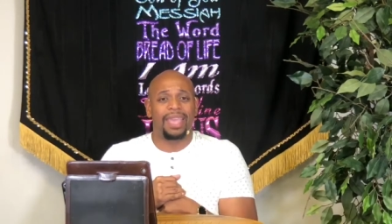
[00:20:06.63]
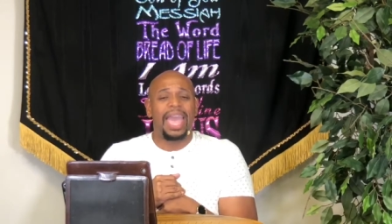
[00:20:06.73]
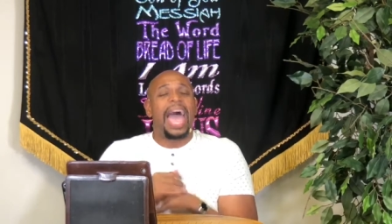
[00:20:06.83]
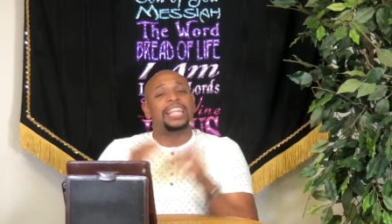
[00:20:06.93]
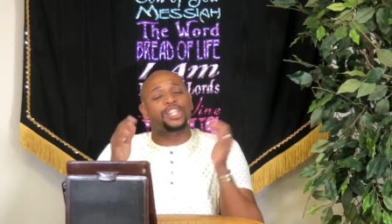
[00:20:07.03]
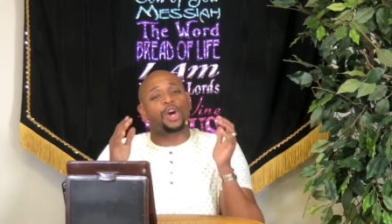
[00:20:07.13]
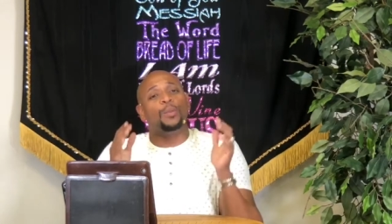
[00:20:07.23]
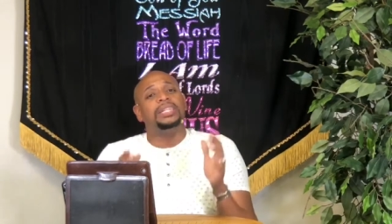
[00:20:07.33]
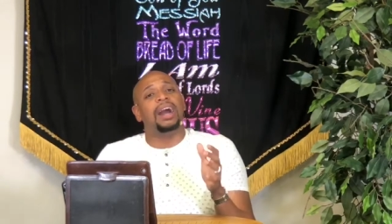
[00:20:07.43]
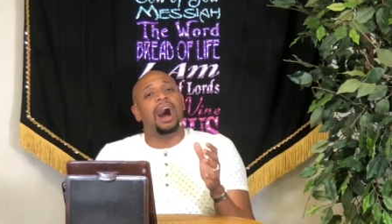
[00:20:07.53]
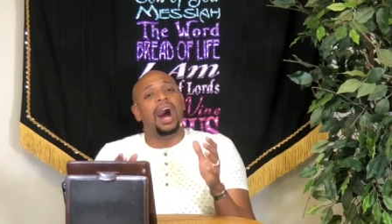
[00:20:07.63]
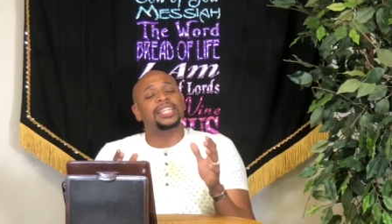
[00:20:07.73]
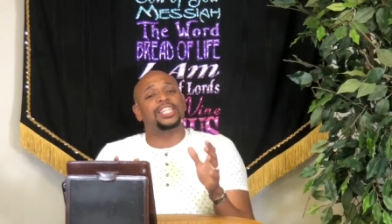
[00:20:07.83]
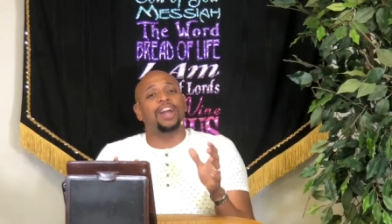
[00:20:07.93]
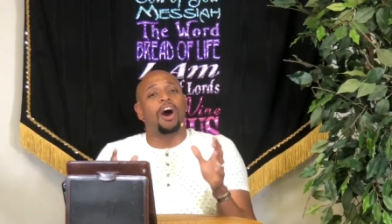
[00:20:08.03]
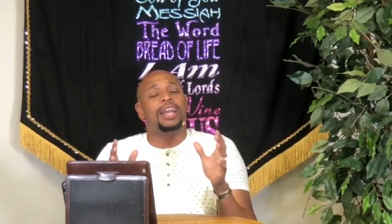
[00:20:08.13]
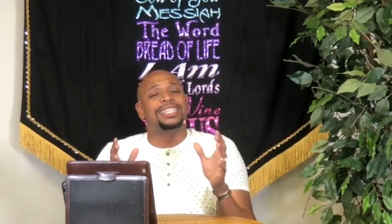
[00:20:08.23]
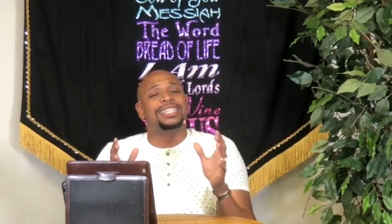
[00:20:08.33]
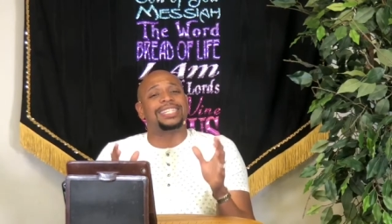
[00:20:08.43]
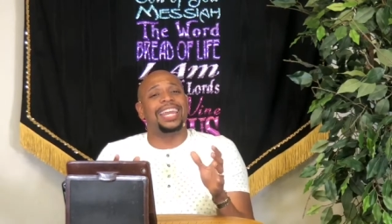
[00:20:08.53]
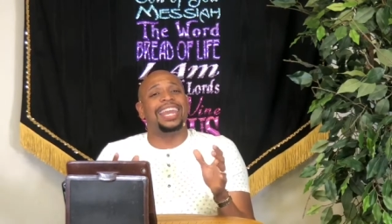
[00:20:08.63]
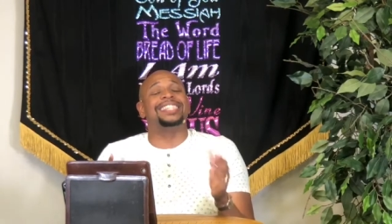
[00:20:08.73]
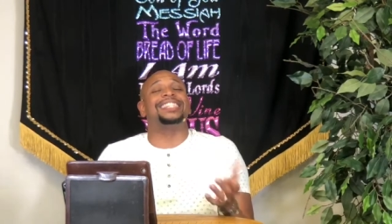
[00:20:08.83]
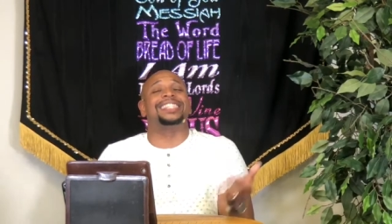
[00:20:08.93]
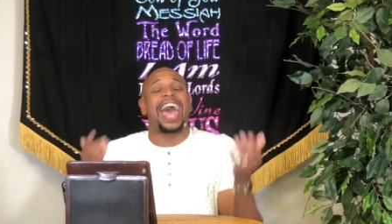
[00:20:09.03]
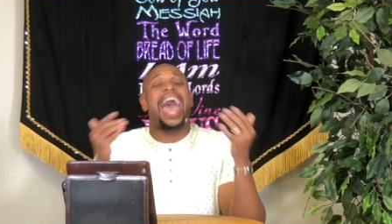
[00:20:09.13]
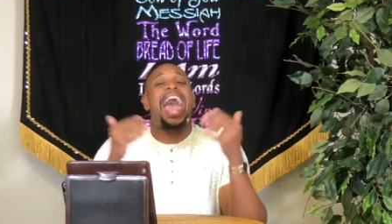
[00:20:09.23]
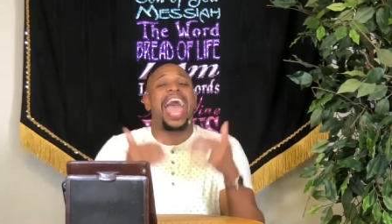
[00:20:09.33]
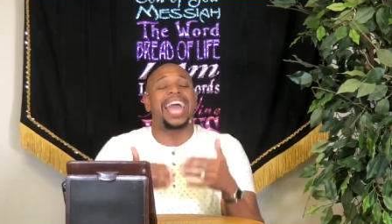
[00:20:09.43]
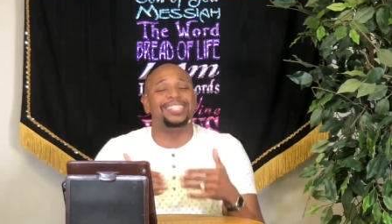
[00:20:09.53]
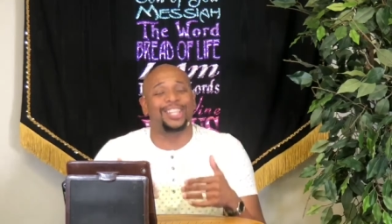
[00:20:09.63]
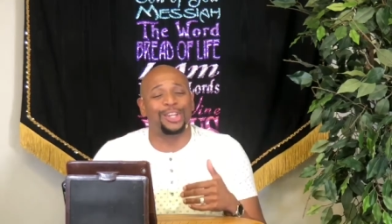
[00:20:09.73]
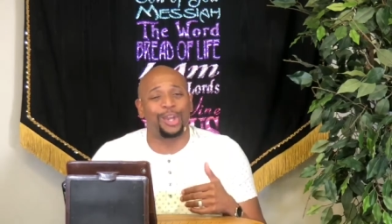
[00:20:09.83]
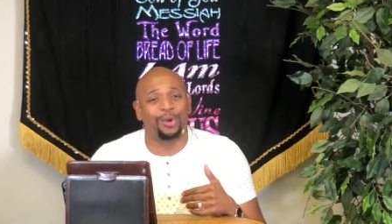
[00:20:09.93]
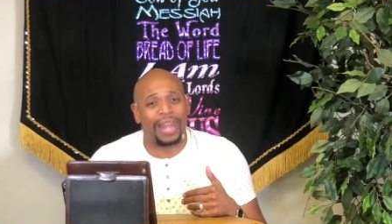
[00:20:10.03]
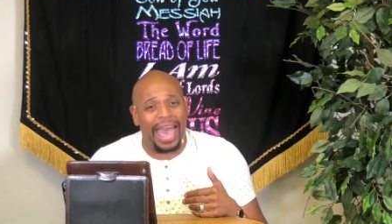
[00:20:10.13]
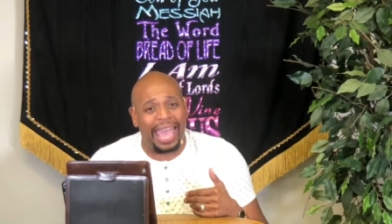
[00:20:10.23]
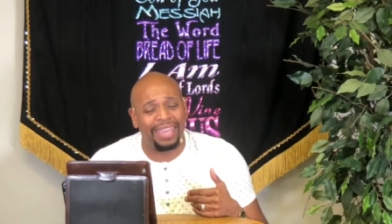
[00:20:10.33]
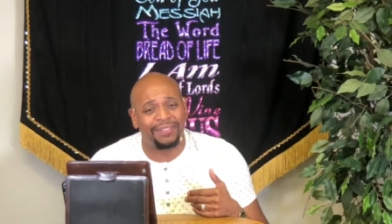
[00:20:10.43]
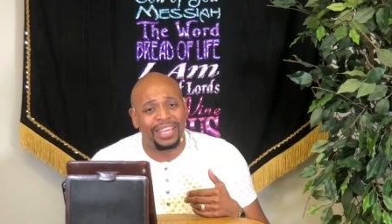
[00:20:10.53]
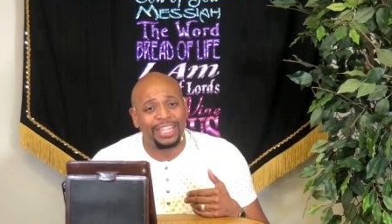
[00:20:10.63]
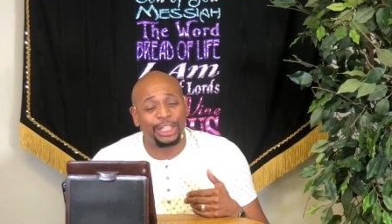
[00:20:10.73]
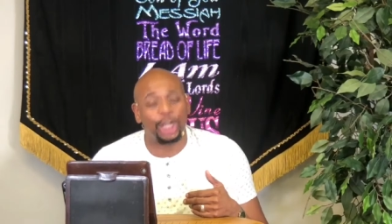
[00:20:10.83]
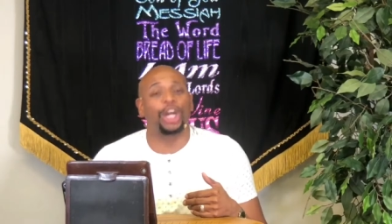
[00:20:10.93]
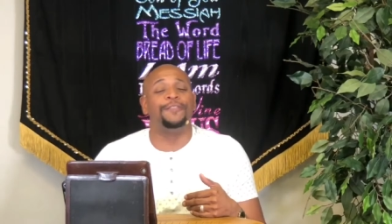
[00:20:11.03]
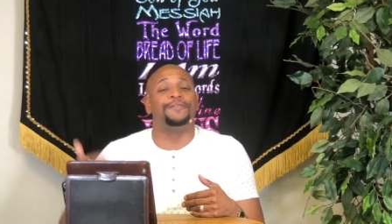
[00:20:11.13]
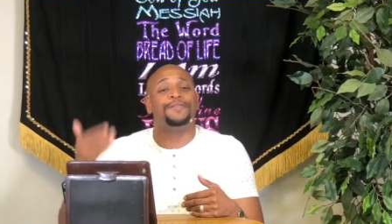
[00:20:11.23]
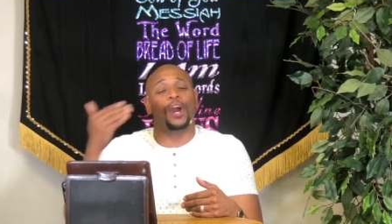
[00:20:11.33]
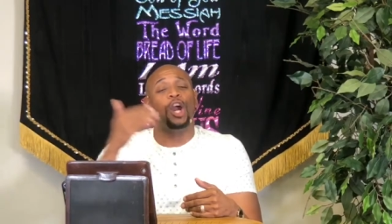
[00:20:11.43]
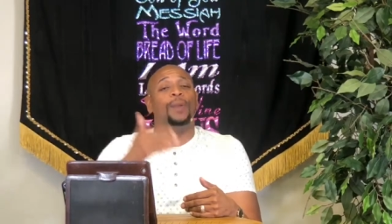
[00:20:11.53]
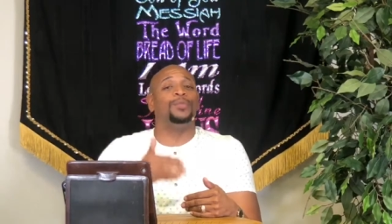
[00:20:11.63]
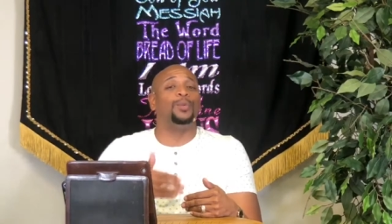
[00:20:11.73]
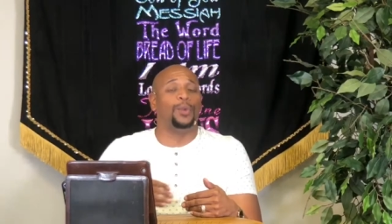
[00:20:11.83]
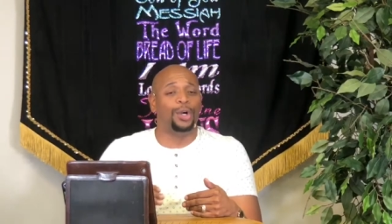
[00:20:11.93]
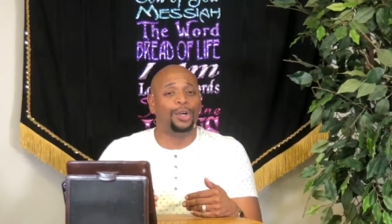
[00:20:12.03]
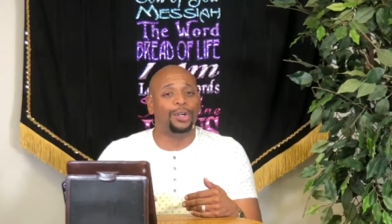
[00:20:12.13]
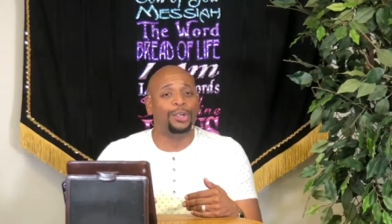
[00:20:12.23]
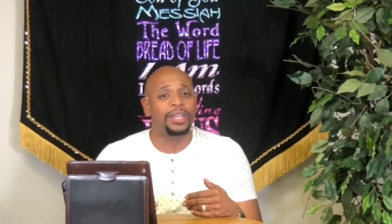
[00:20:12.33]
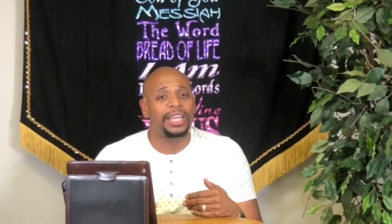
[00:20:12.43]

And so when God starts sending signs in your life to confirm the word,